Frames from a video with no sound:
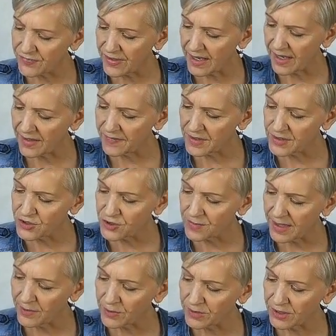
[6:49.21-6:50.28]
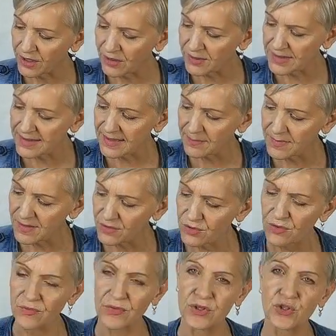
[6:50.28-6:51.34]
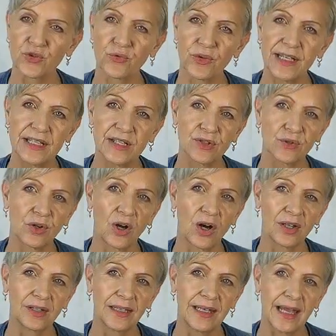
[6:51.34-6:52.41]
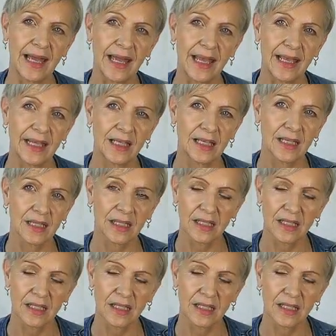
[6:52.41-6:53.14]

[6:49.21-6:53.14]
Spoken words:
For others, you may want to go on some sort of retreat or holiday,